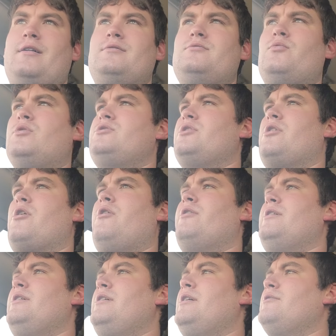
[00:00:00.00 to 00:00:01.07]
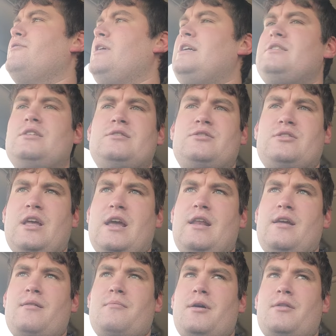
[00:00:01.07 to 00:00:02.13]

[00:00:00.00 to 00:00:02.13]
what's it called? Allegiant Stadium, I